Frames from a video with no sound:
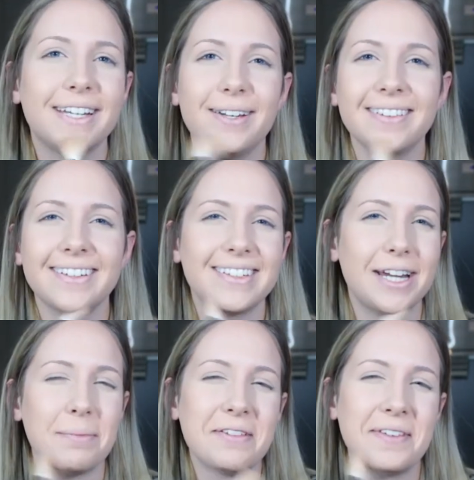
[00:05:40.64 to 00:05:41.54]
Cute little
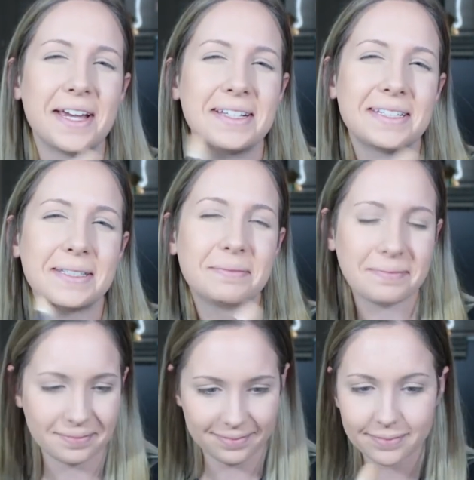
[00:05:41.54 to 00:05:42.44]
chubby face.
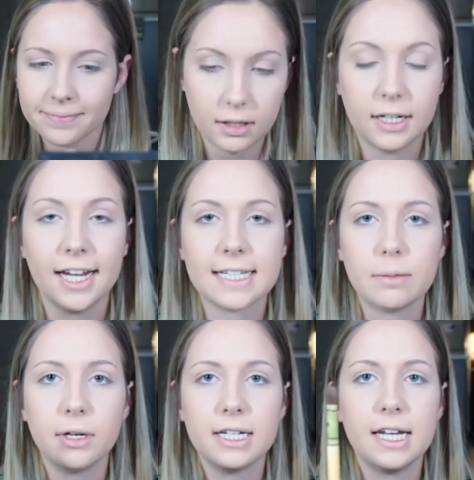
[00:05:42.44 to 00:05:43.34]
Next,
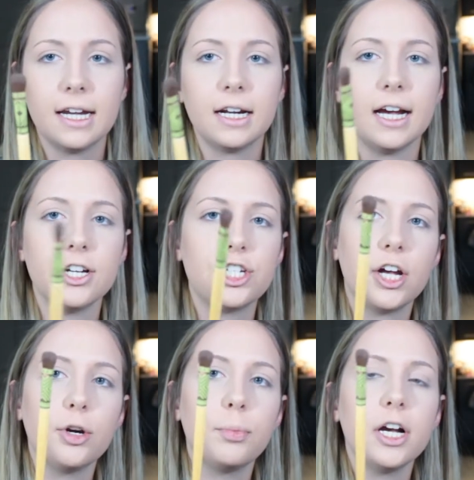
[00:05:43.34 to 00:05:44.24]
I'm going to take an
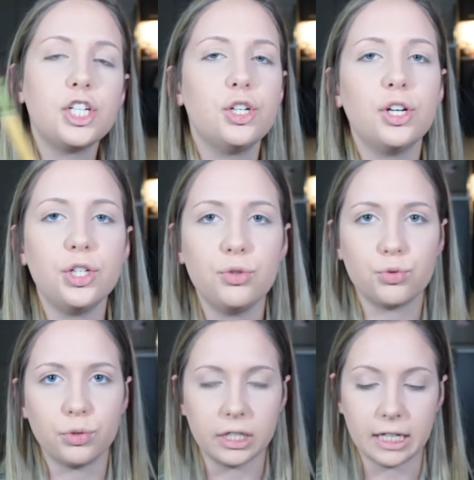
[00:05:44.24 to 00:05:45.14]
eyeshadow brush. You can use
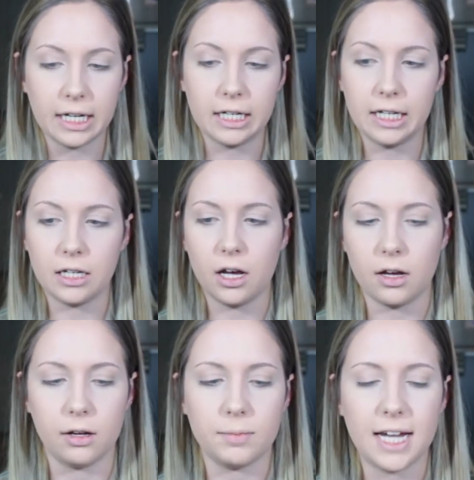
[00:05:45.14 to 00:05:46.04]
really any
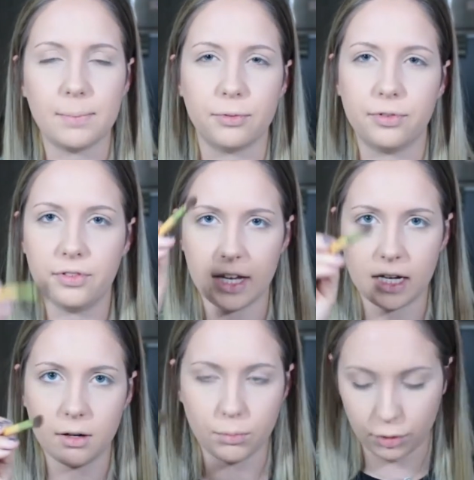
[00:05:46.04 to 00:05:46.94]
type of
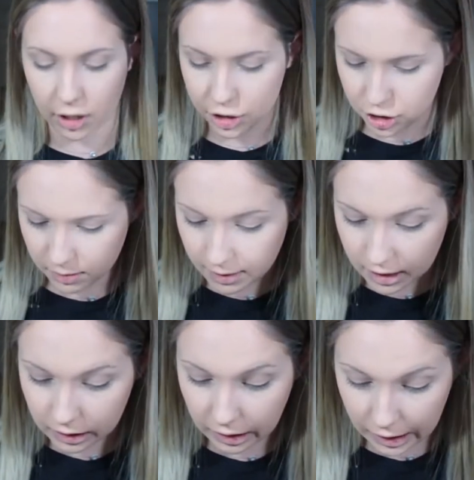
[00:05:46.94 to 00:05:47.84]
thin brush to
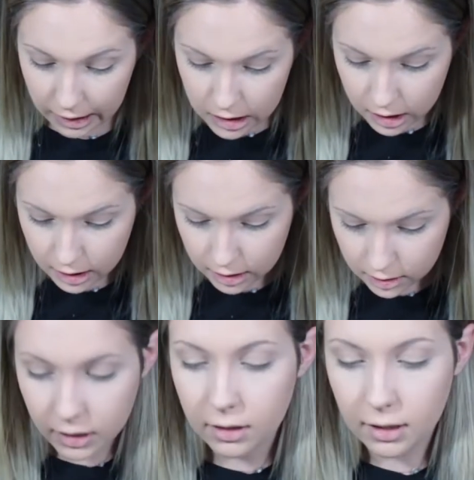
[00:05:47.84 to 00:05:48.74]
make a line.
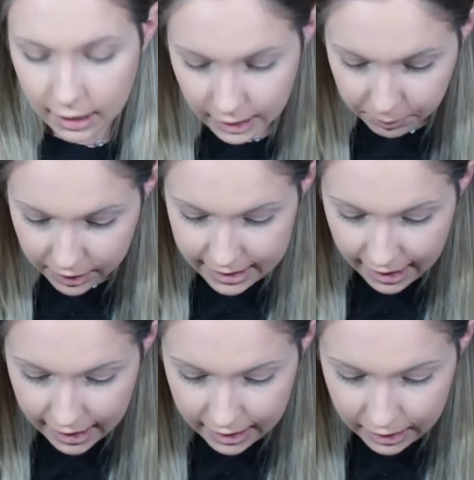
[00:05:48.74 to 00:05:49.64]
And I'm going to
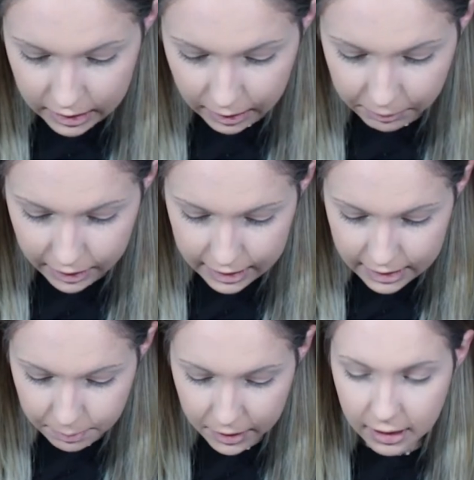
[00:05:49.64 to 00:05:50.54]
take it, and I'm going to
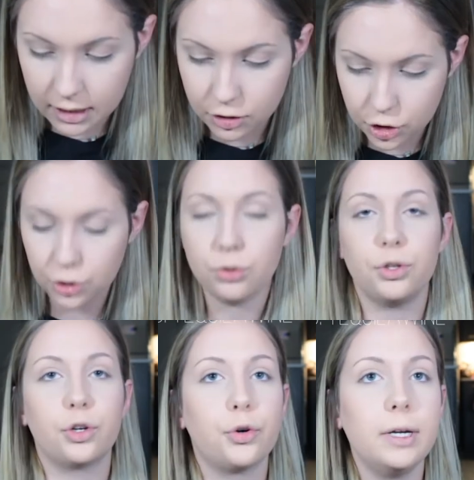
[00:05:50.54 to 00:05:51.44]
dip it into
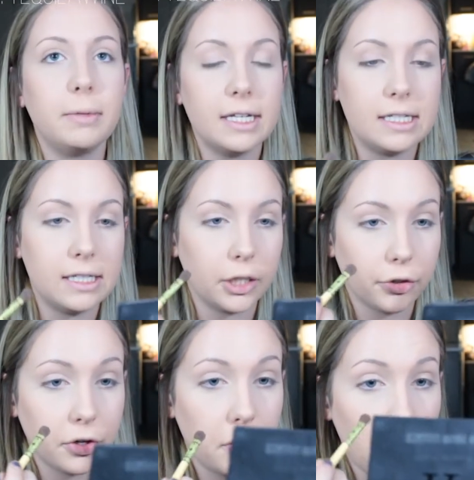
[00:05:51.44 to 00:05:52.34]
the cream
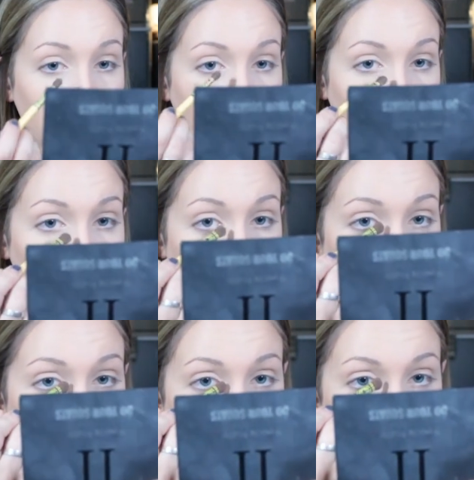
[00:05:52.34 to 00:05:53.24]
concealer,
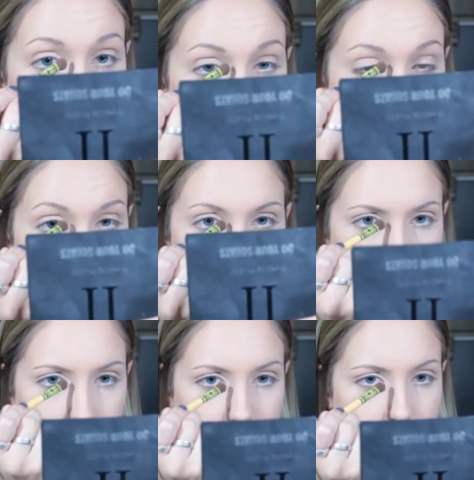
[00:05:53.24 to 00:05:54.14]
or cream
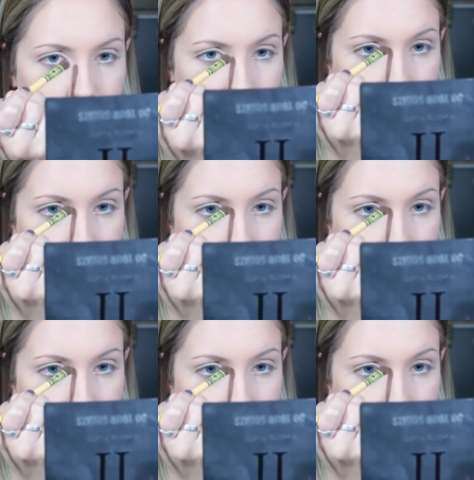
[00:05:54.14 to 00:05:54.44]
contour,